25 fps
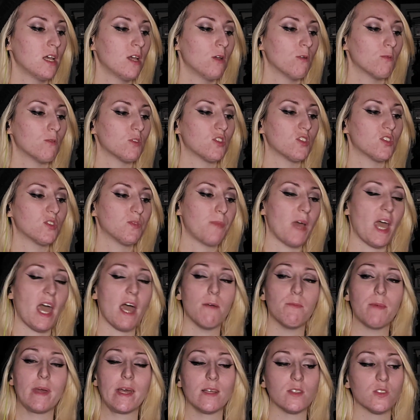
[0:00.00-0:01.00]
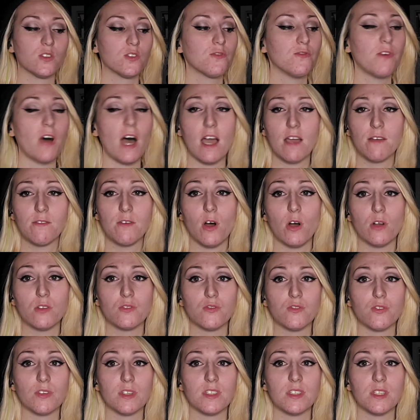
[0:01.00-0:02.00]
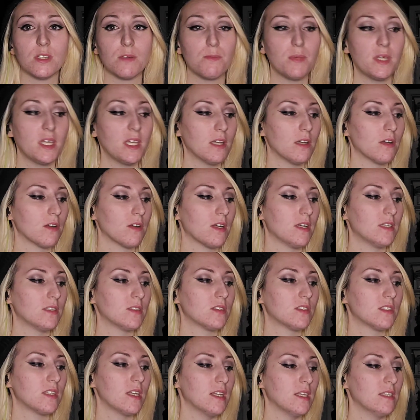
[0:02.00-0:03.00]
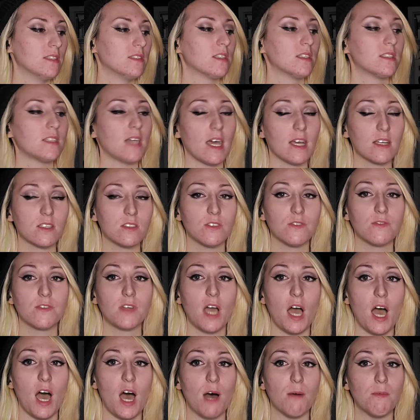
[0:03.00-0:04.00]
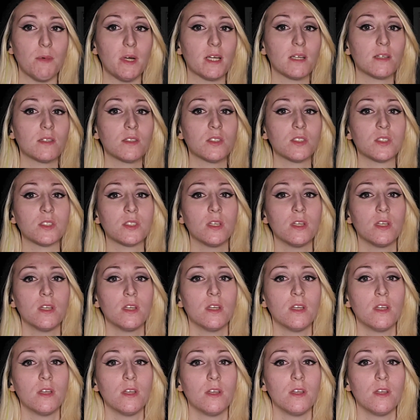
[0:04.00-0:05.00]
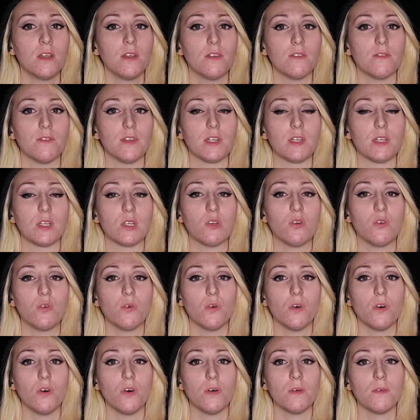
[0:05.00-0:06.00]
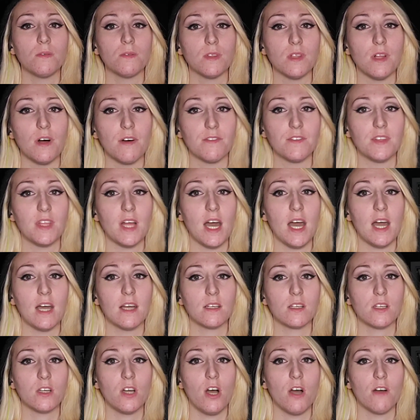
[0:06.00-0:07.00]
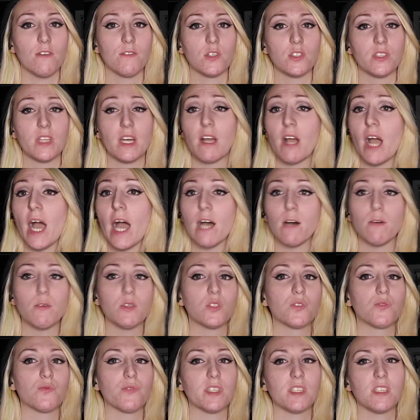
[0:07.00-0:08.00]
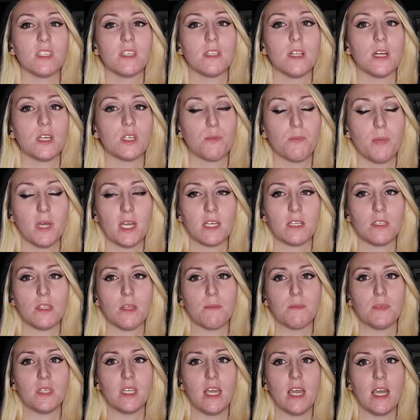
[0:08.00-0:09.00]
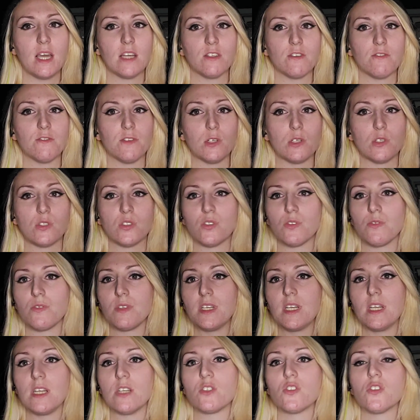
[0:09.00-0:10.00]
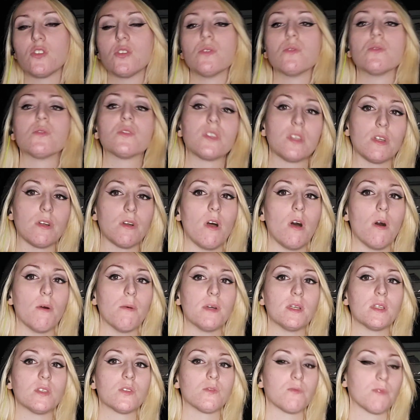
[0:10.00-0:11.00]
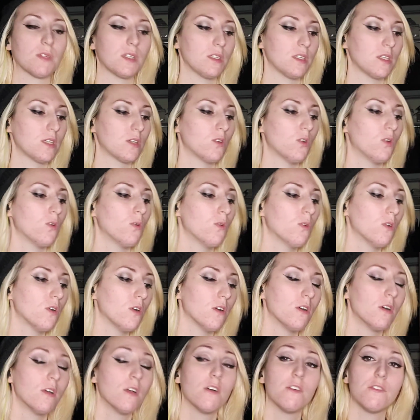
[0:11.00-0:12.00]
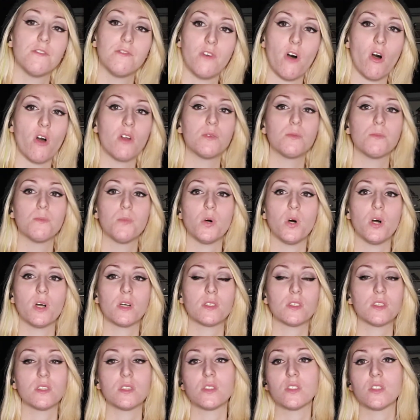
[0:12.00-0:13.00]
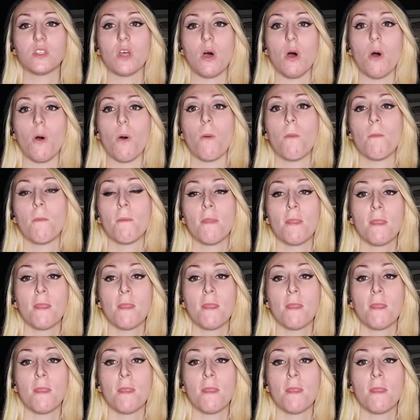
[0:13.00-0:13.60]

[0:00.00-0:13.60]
which is Batman's 500th appearance in Detective Comics. Very cool. Love that cover there. I always really like picking up the anniversary issues. They're always really cool, fun books. So